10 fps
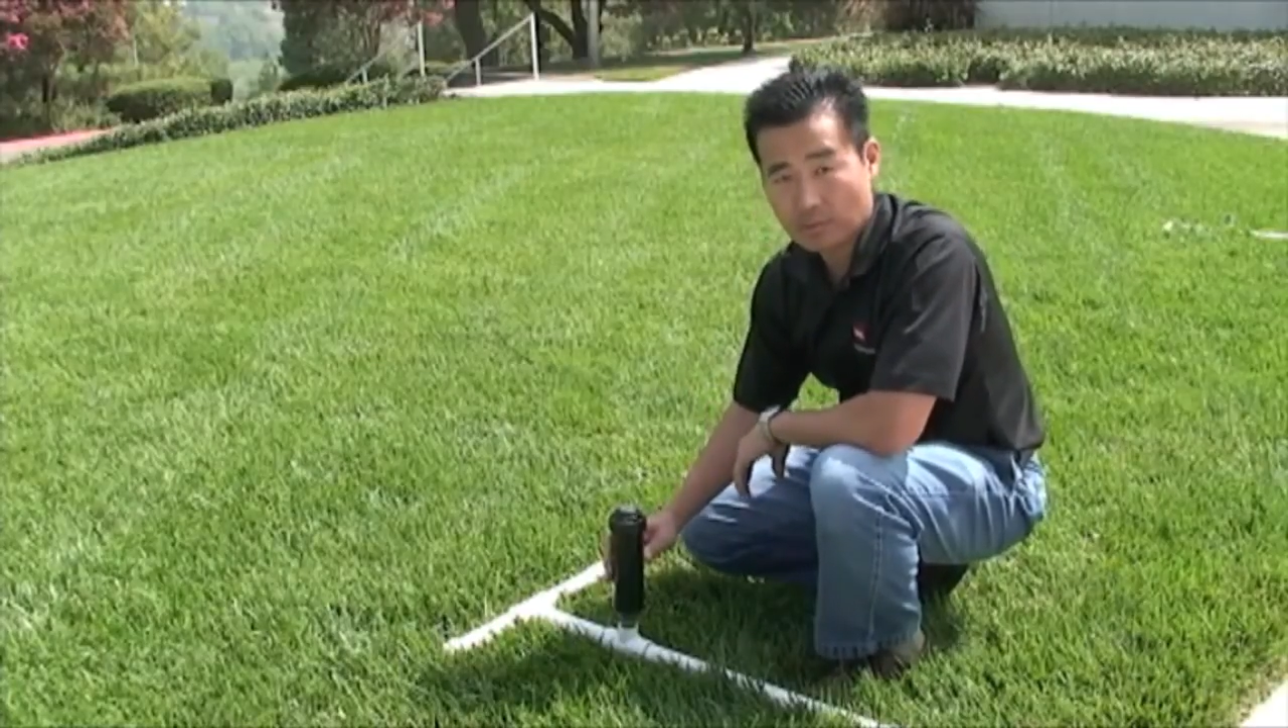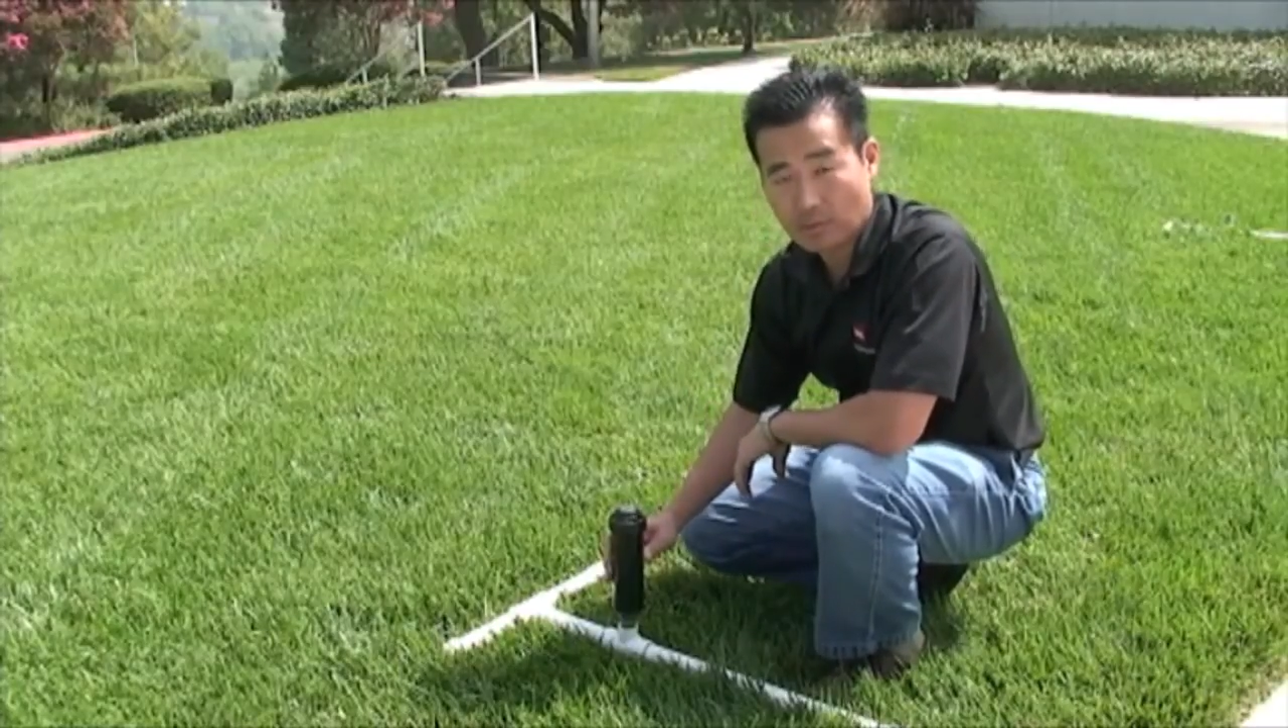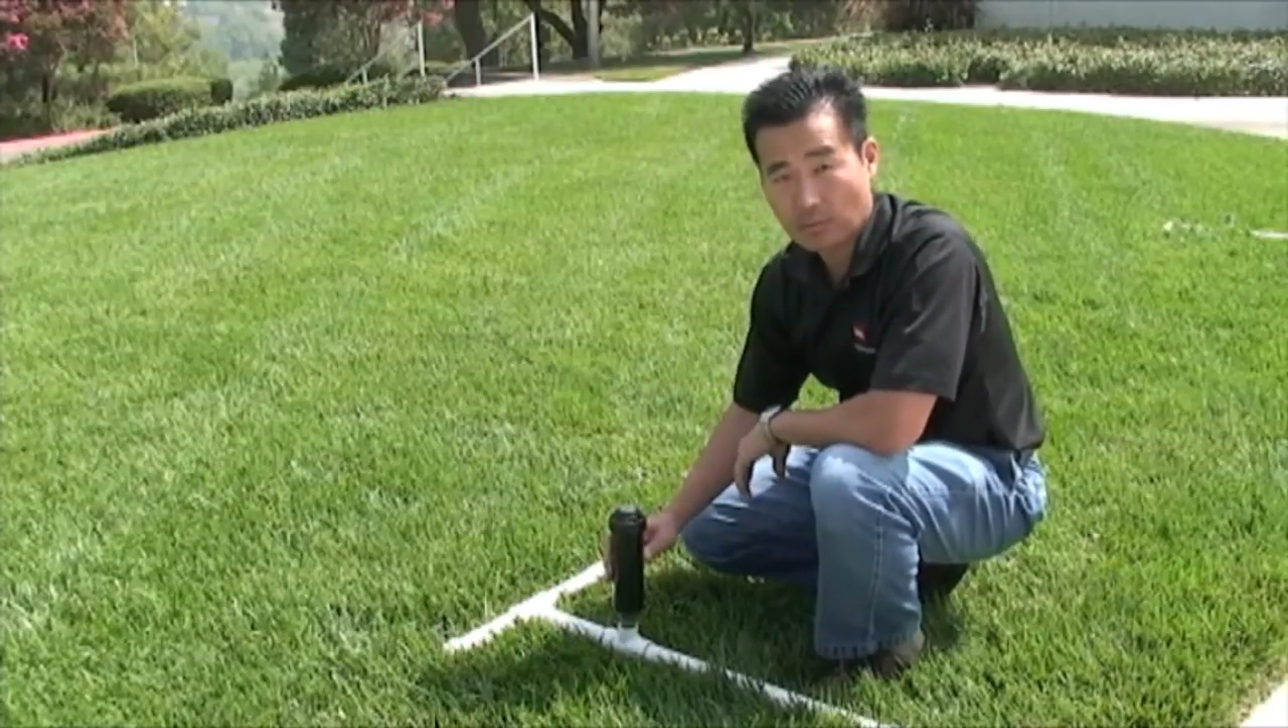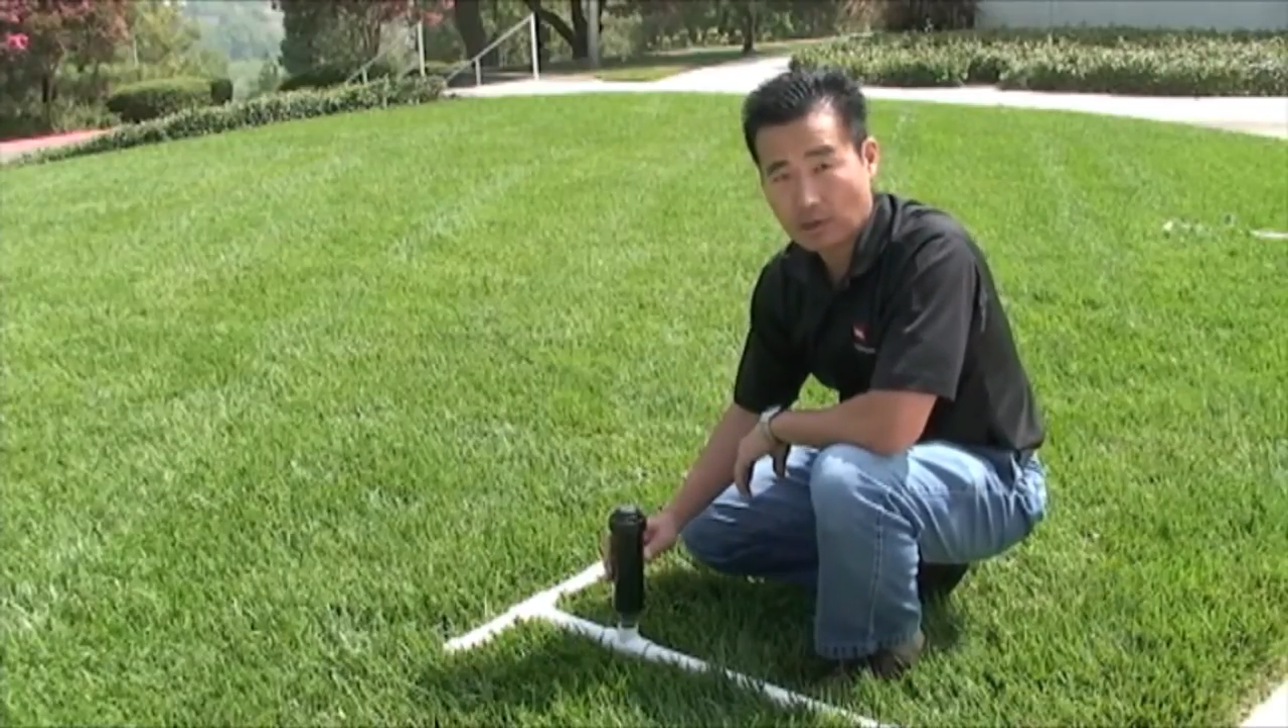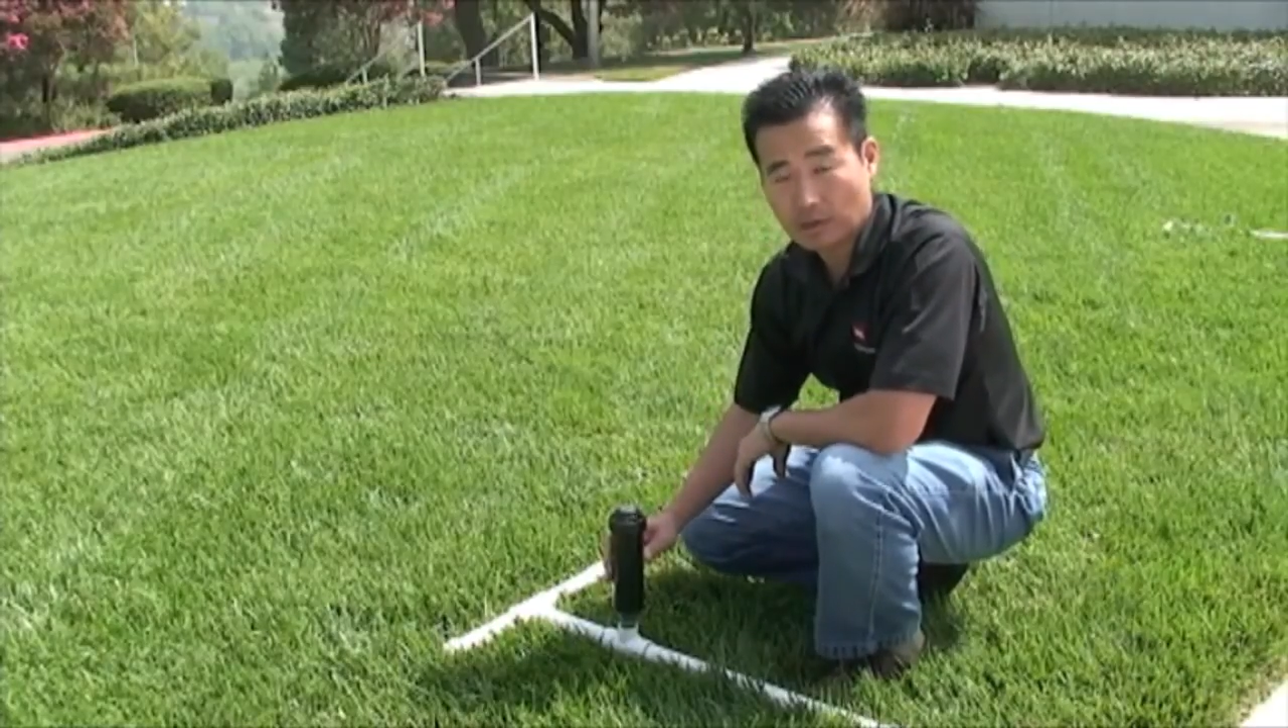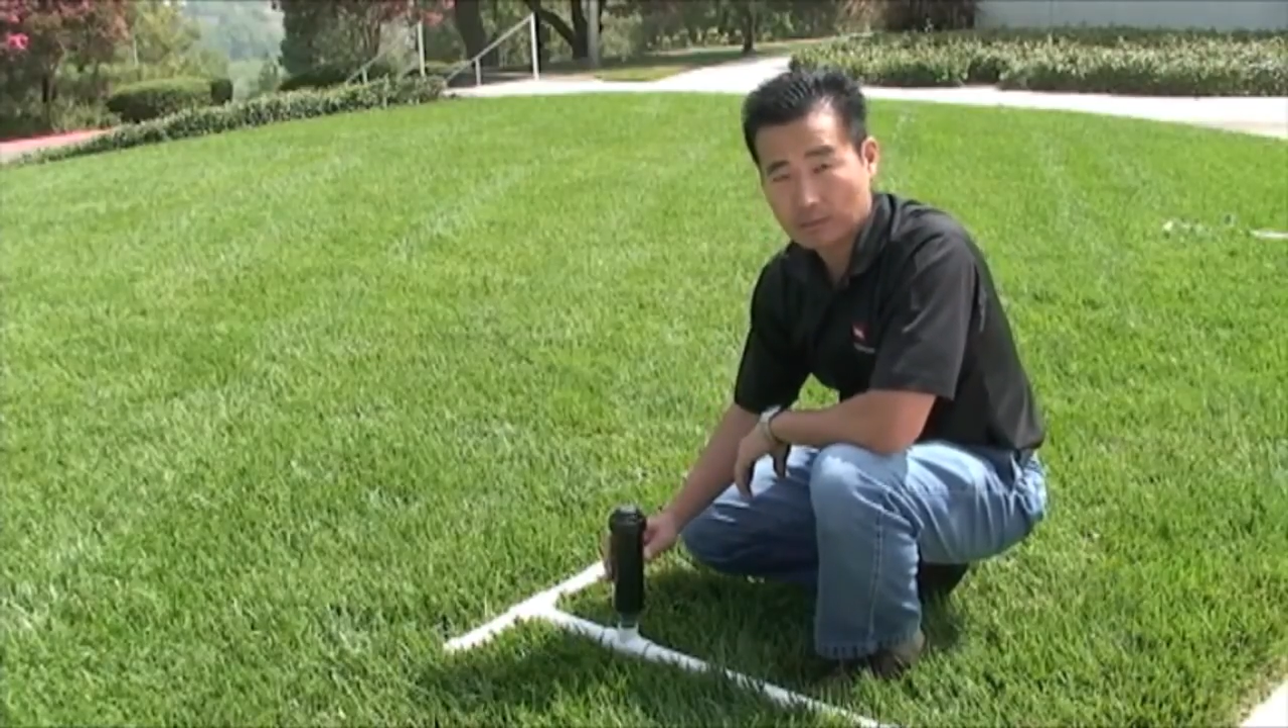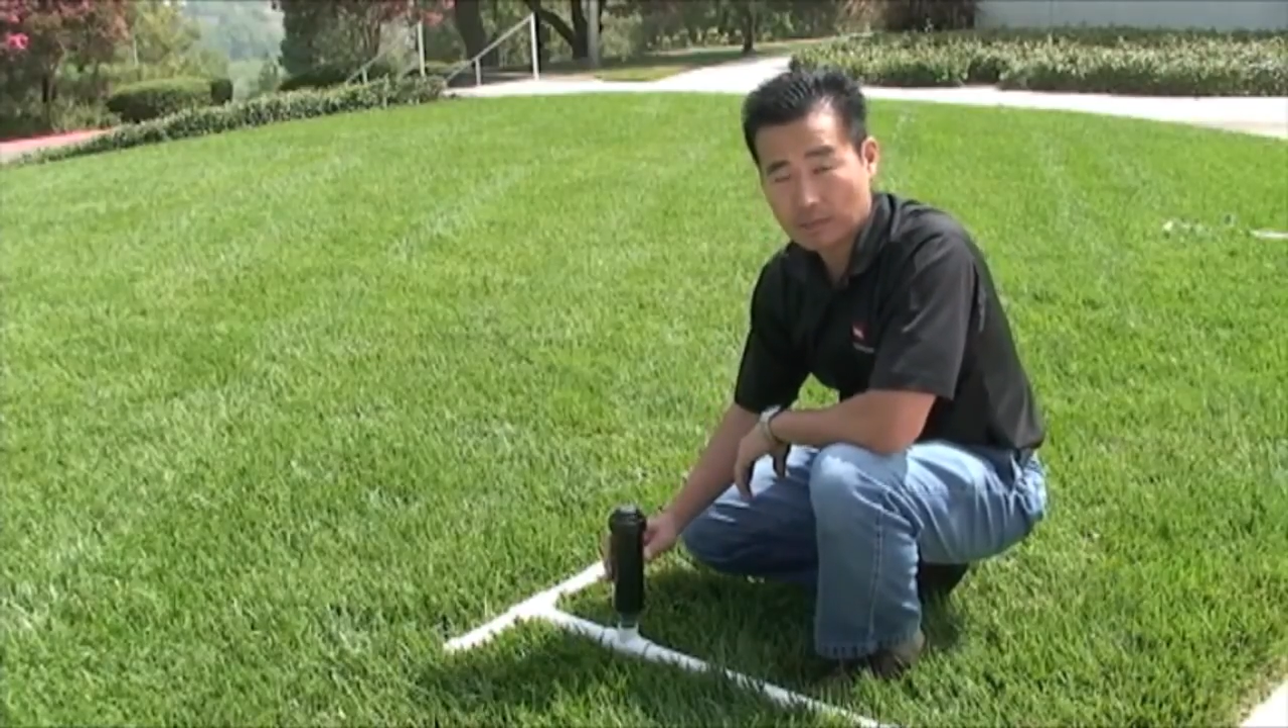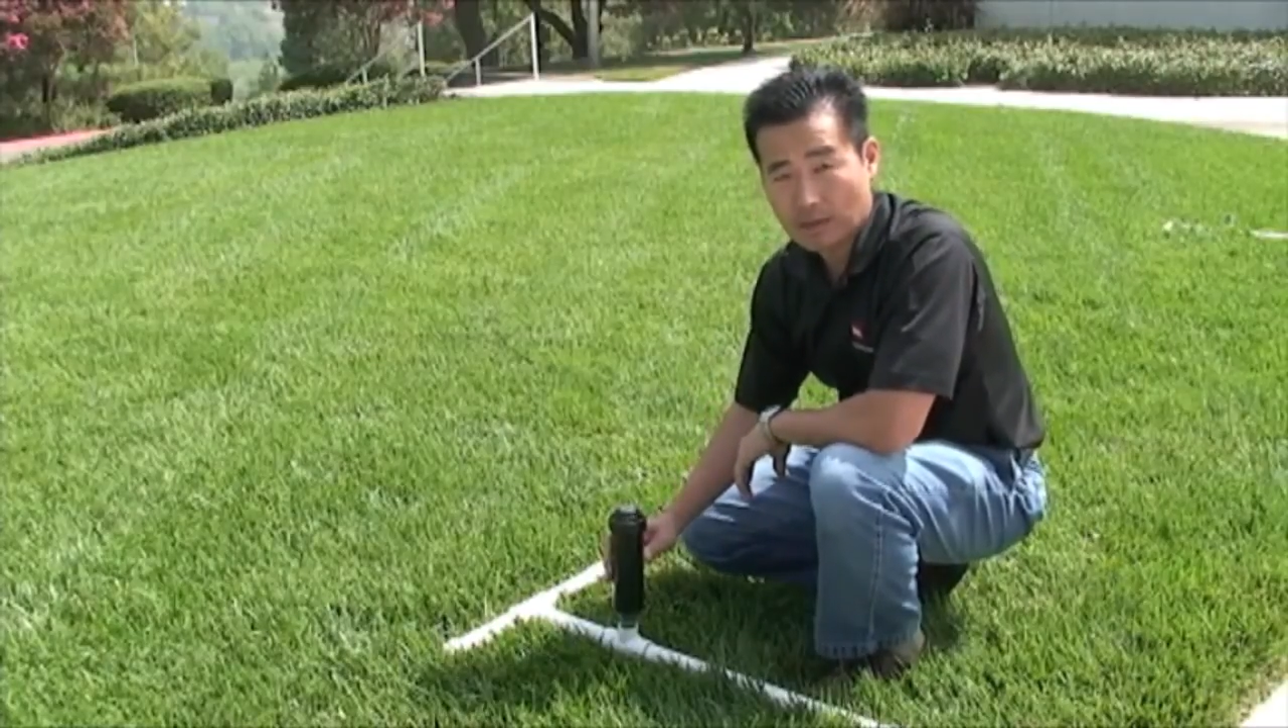your product.